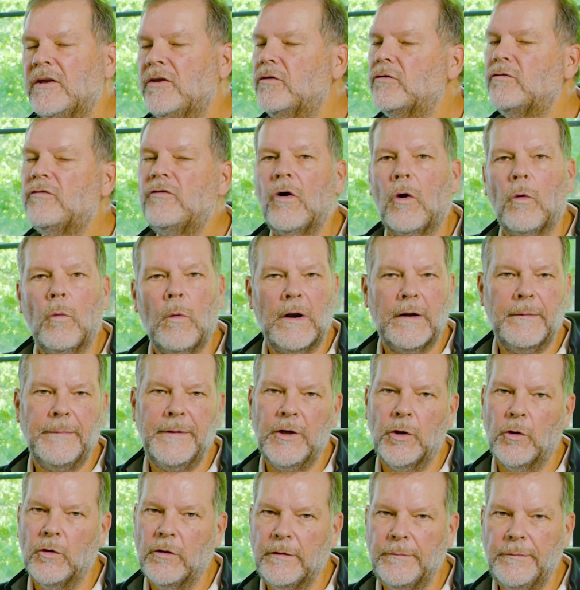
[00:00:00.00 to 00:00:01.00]
You don't want to
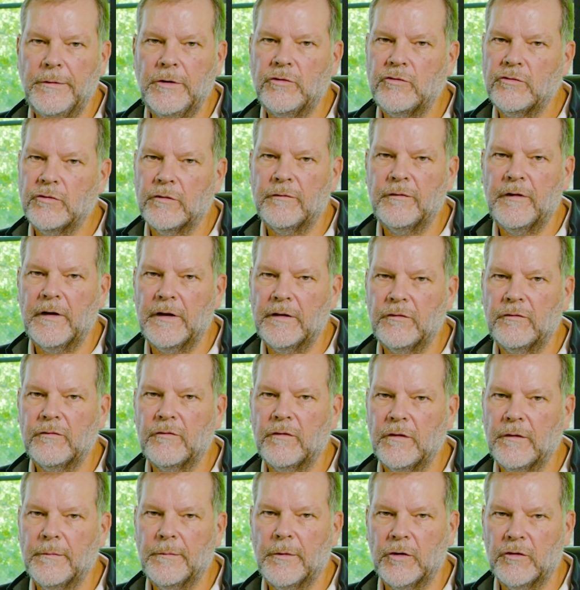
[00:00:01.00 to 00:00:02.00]
be holding mutual funds
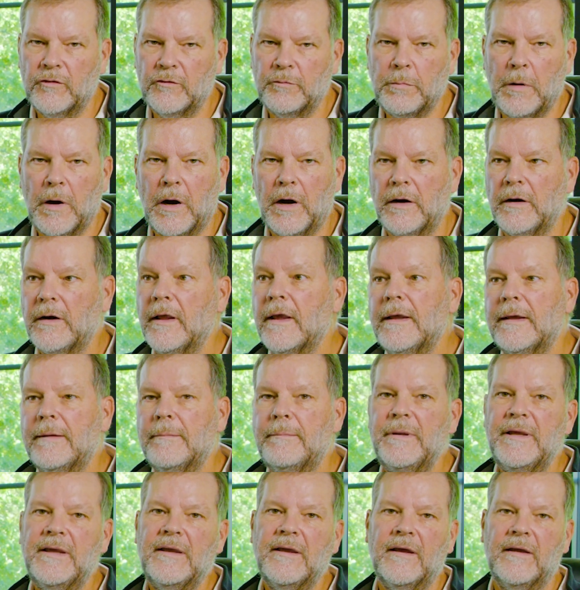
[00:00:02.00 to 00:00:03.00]
for the most part
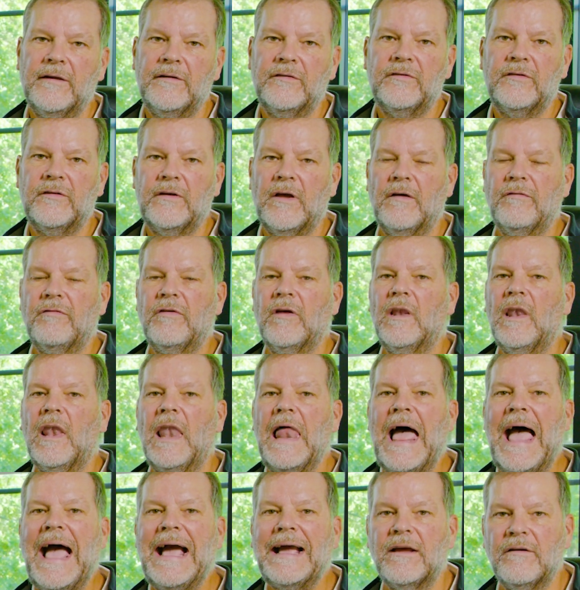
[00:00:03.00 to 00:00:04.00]
because of the
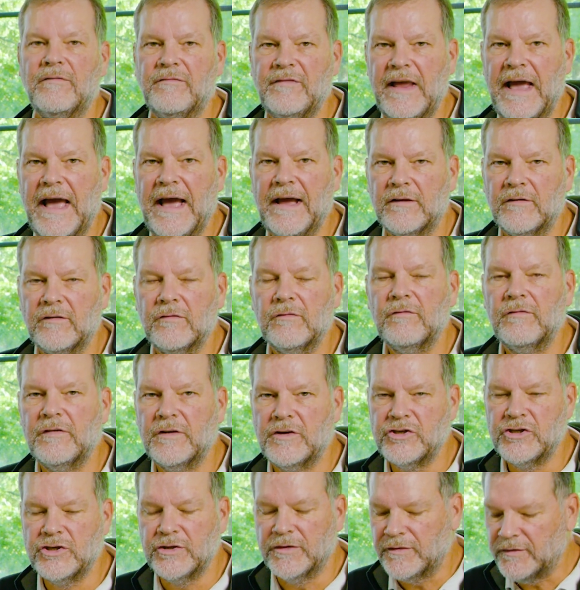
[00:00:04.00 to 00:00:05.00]
lack of tax
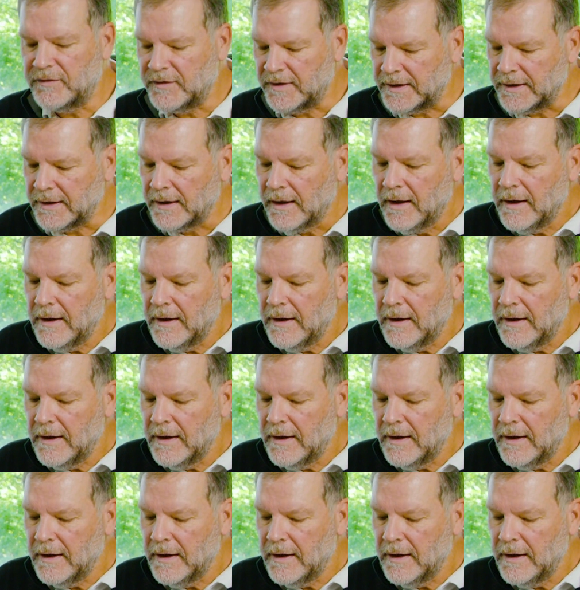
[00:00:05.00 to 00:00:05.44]
efficiency.